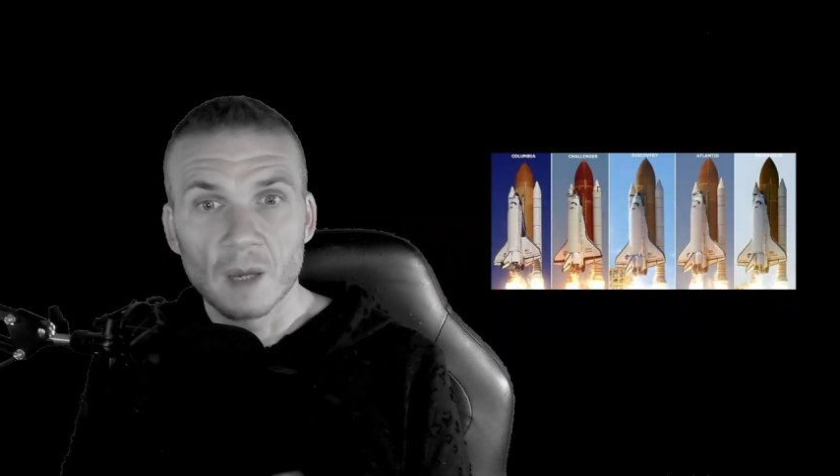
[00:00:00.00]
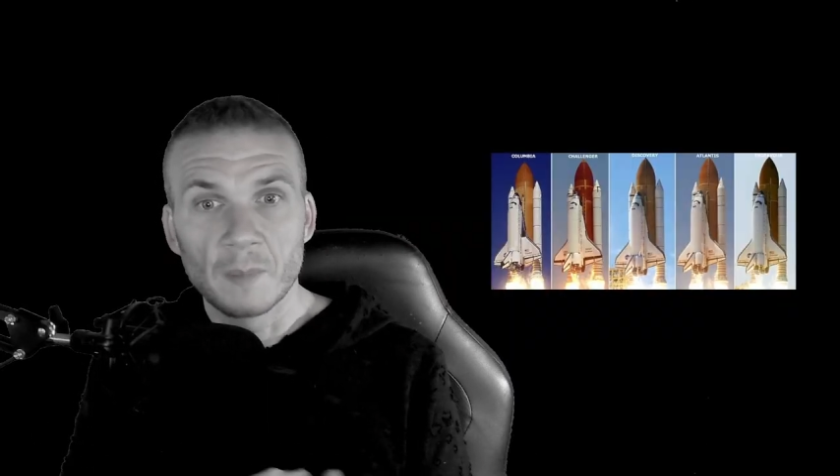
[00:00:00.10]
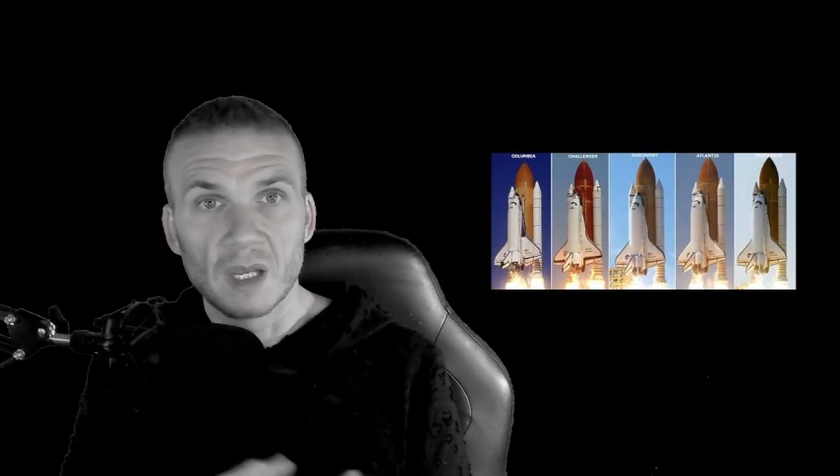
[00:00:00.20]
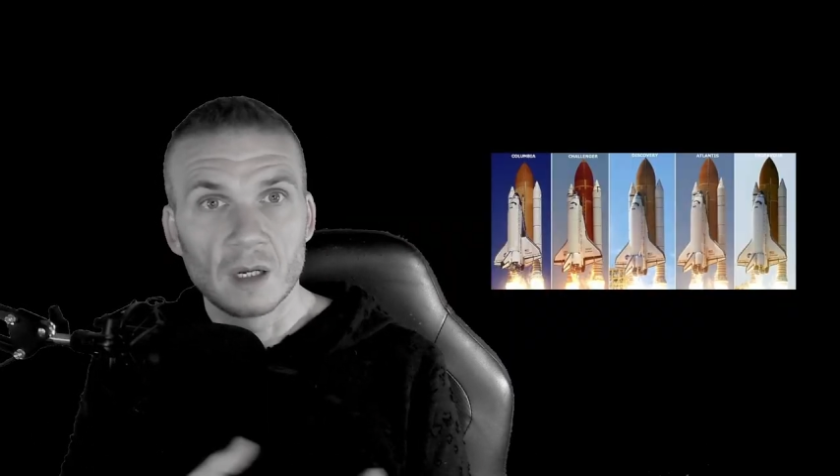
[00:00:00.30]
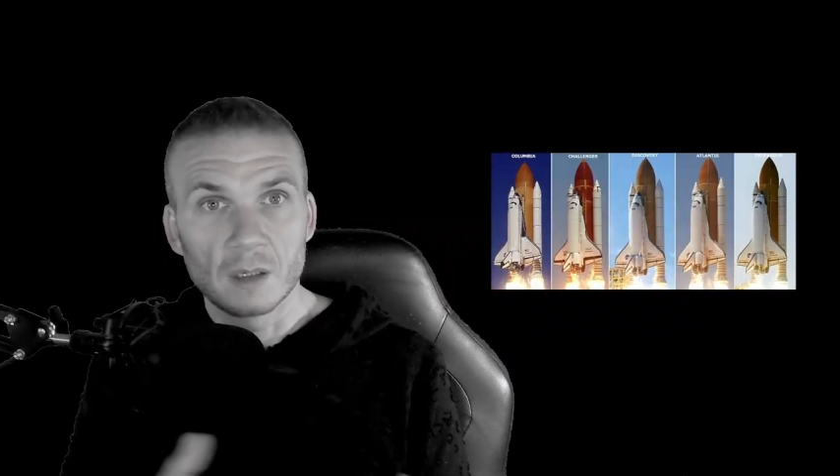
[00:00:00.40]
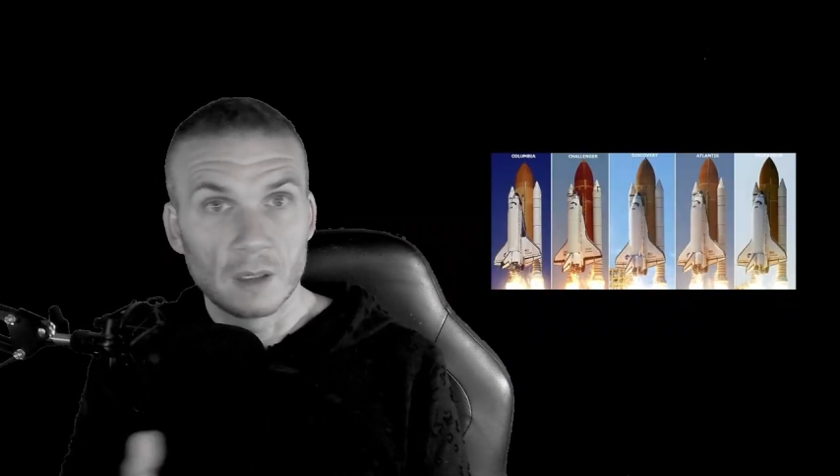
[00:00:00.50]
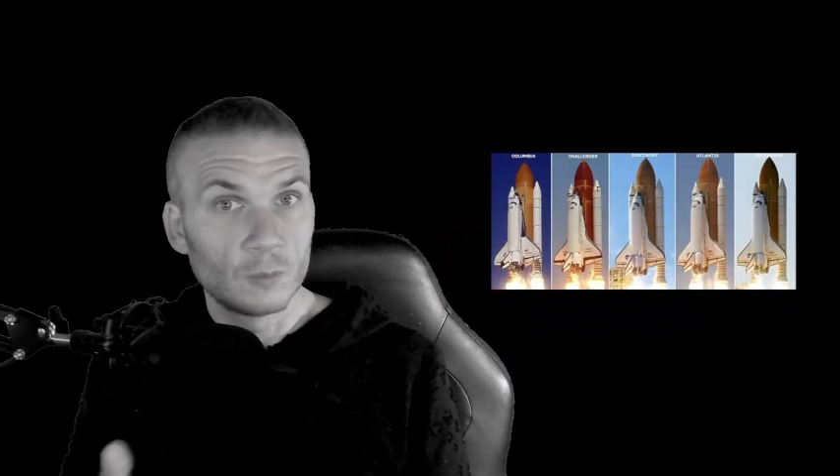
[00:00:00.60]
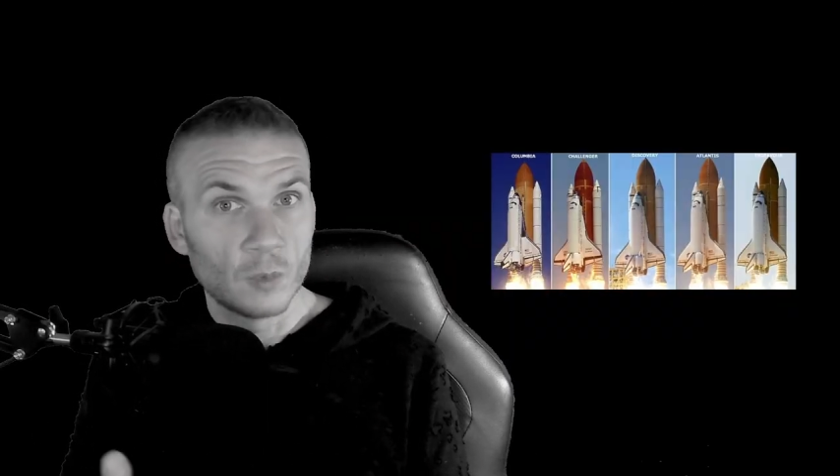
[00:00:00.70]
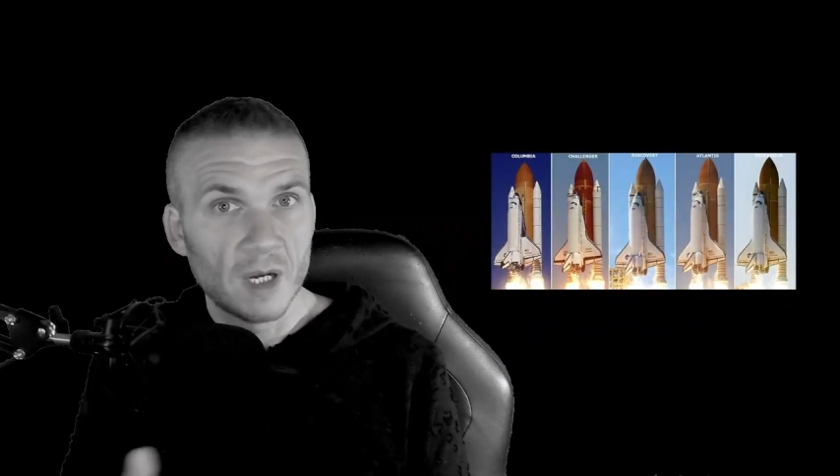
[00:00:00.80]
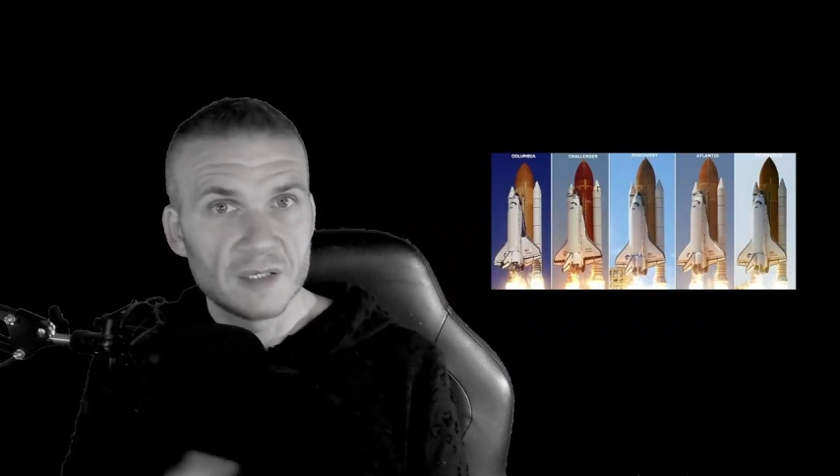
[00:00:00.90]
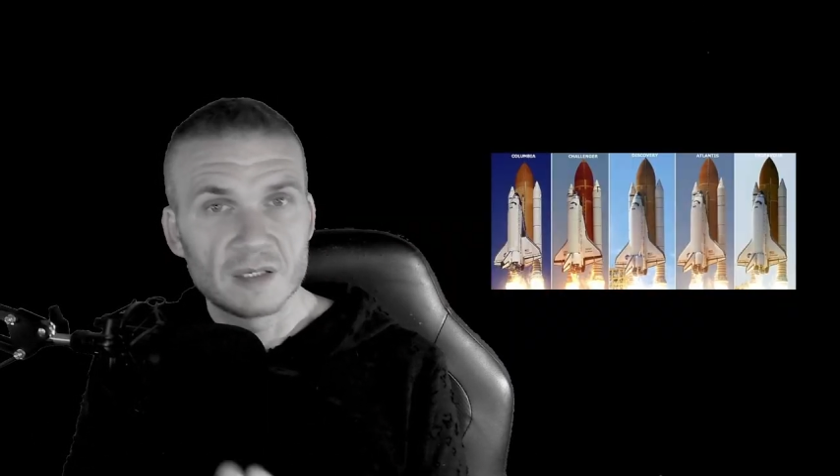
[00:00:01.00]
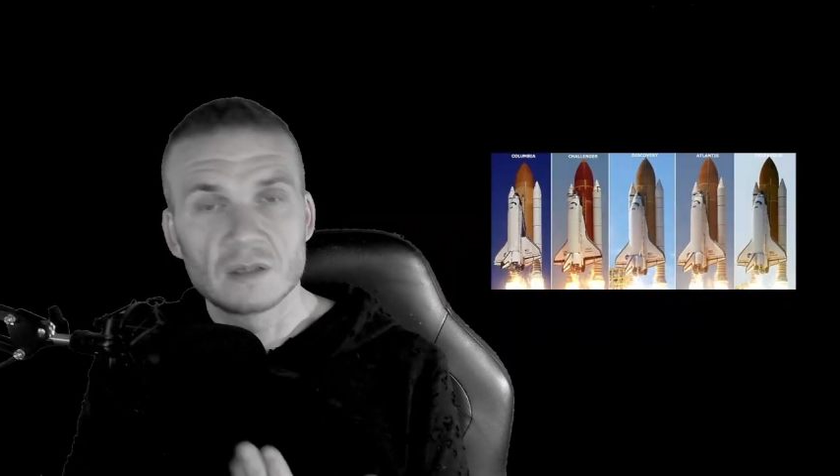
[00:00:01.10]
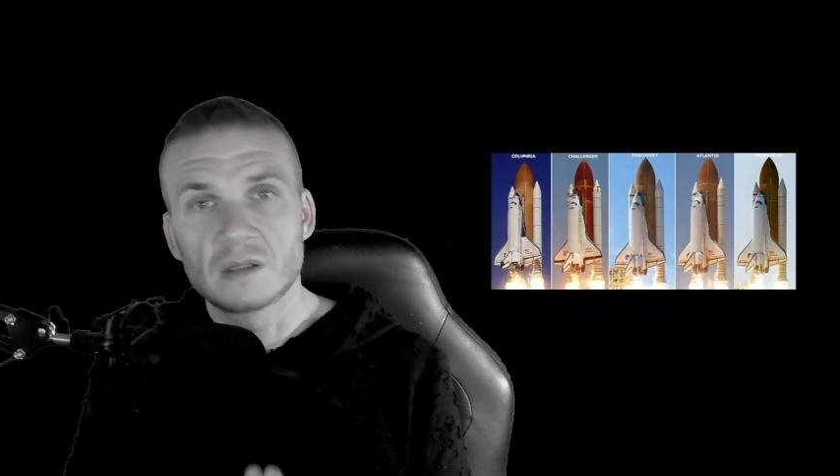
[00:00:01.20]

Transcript: I mean, it raises